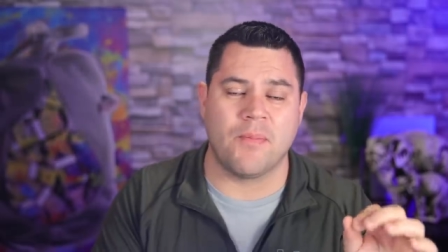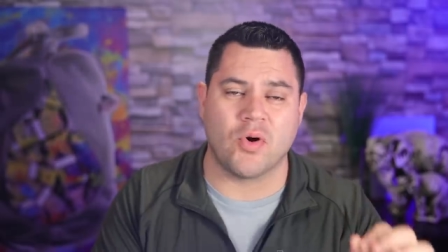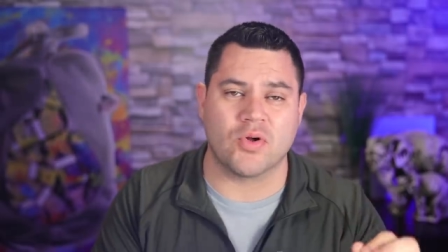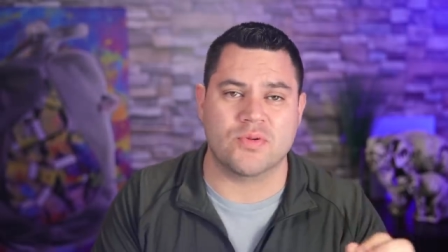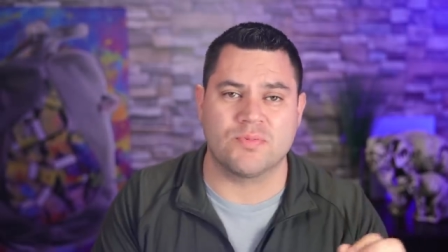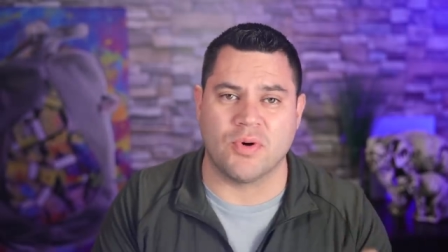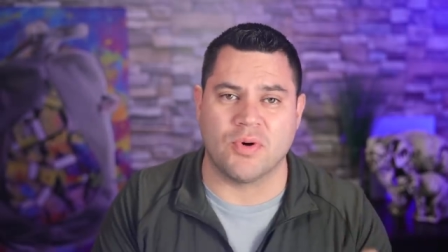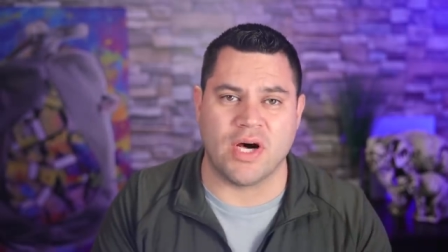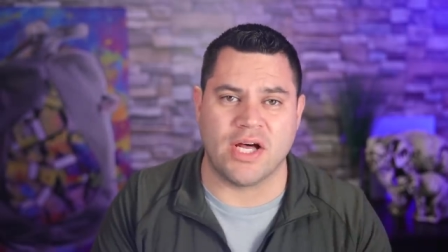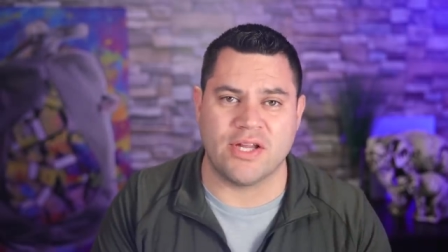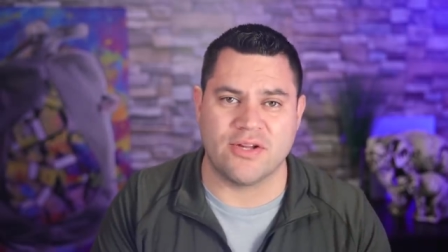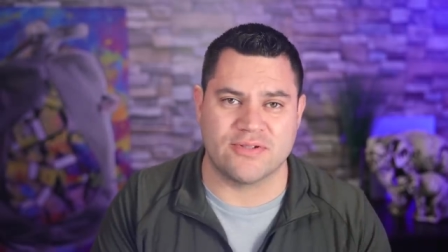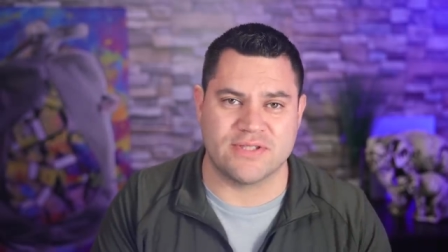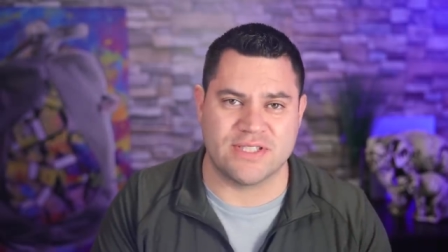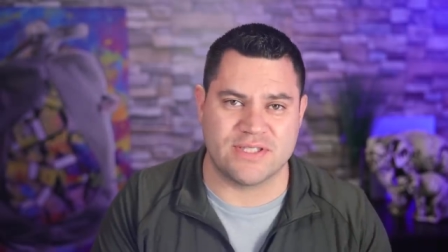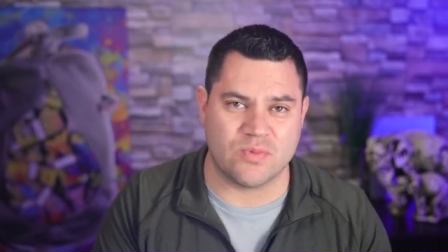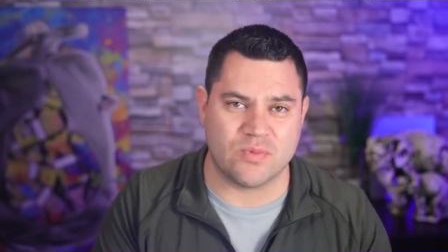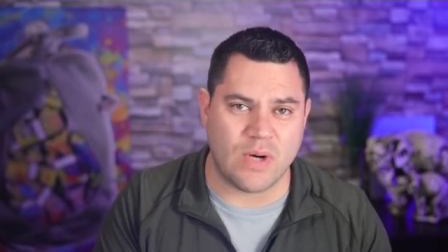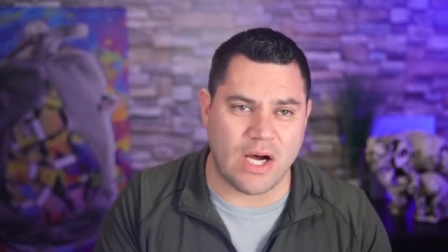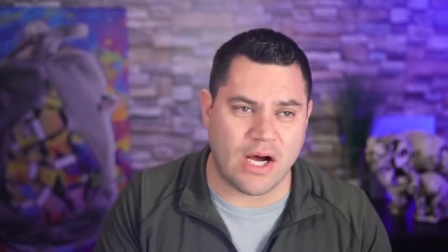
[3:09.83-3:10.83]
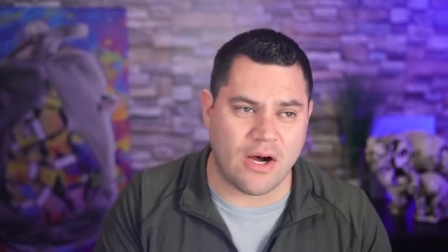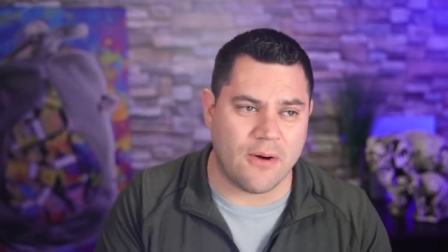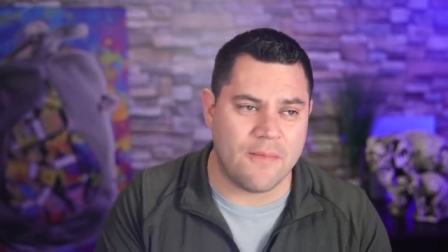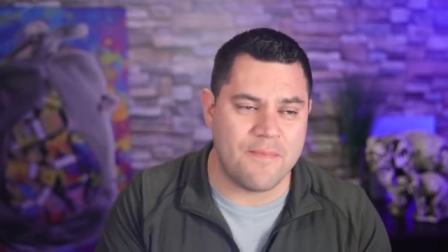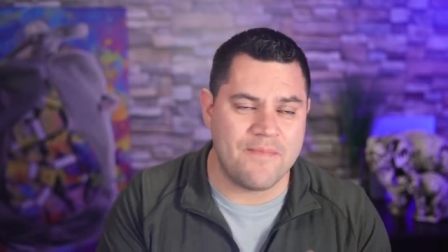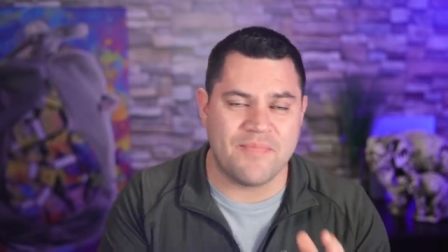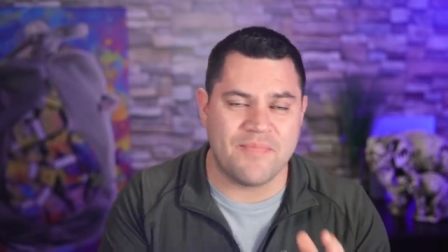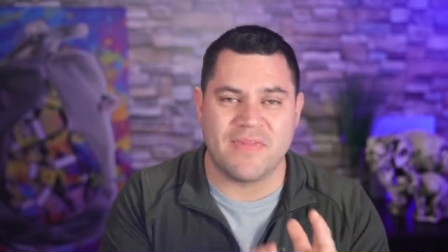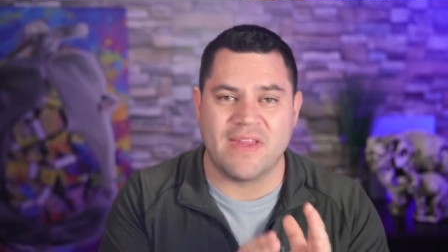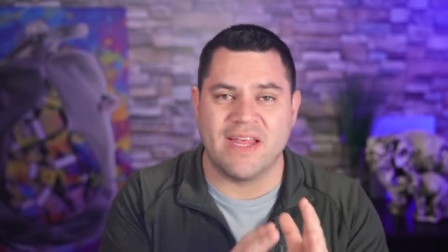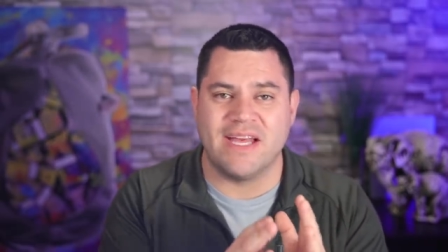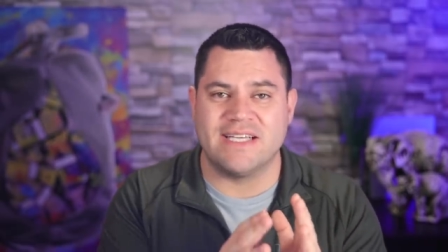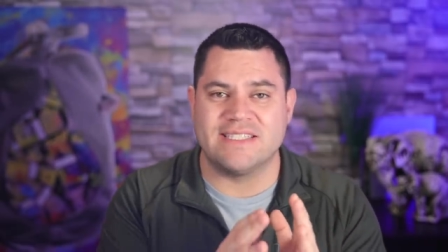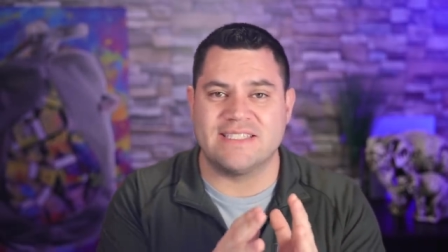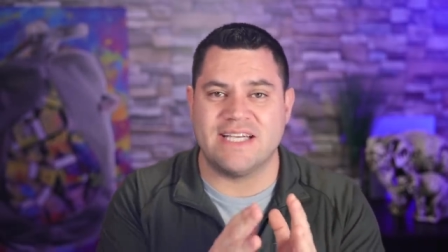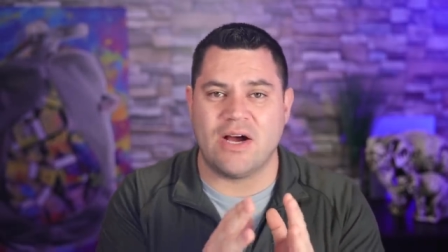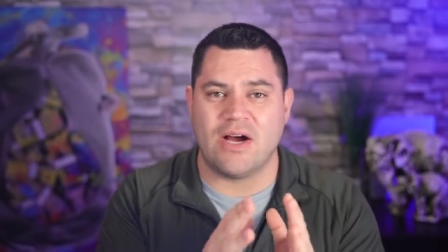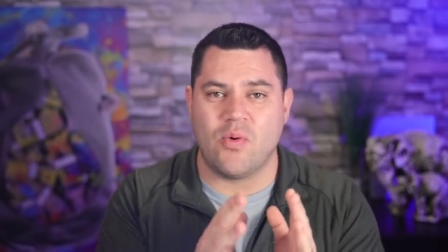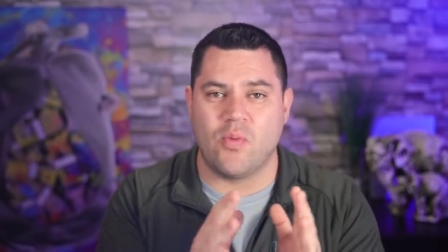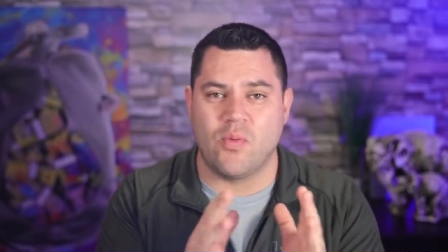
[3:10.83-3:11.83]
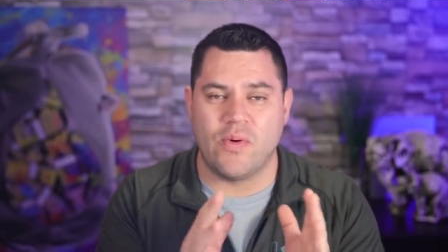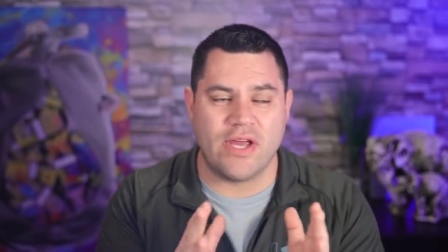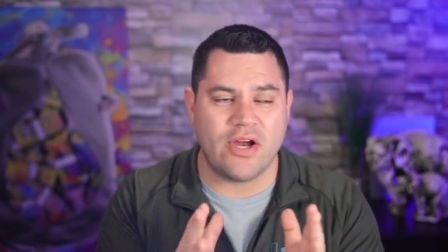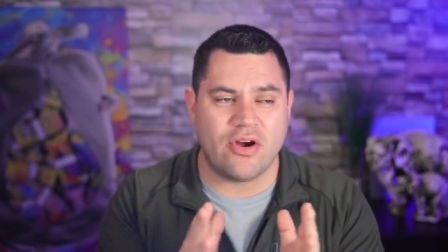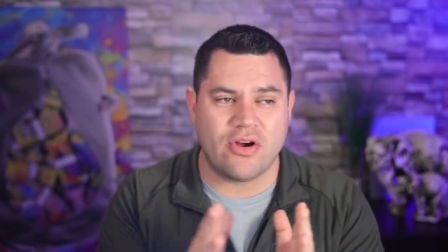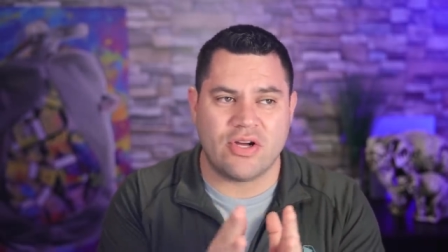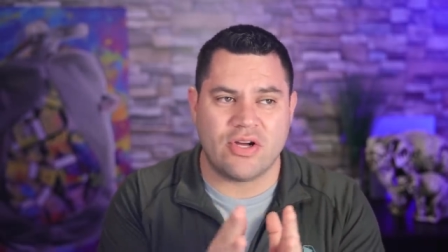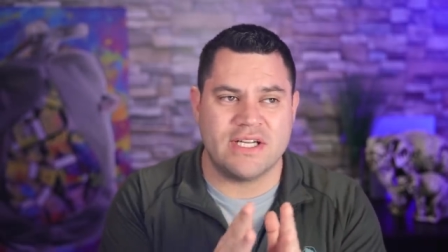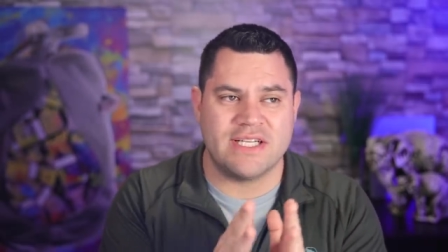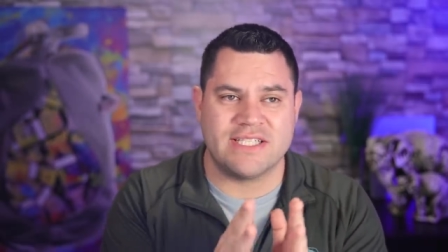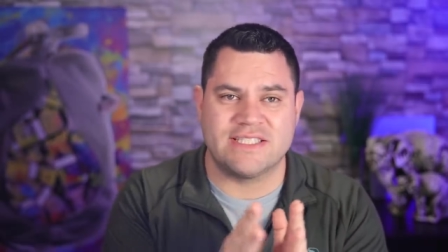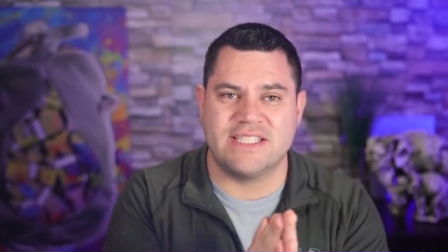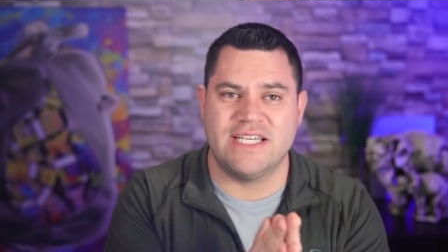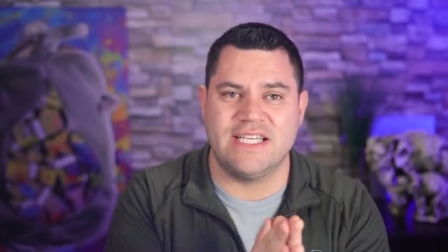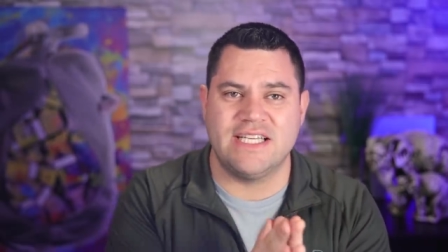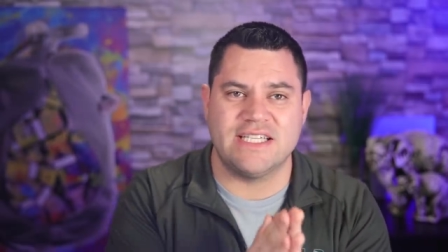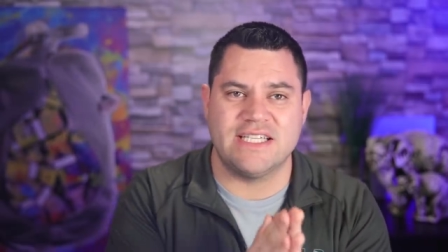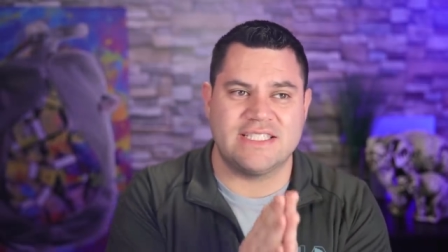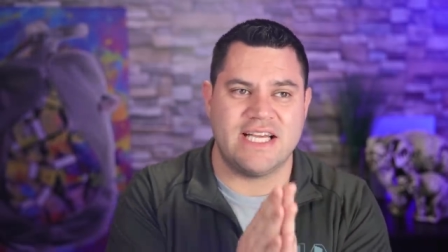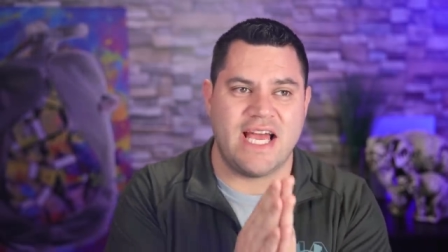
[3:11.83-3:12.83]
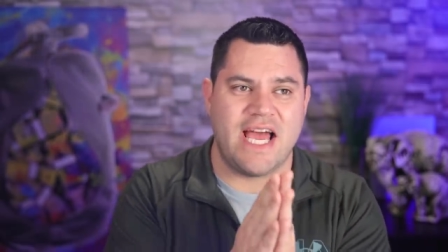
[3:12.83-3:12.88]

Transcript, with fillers: multiple others as well, is that we are going to see this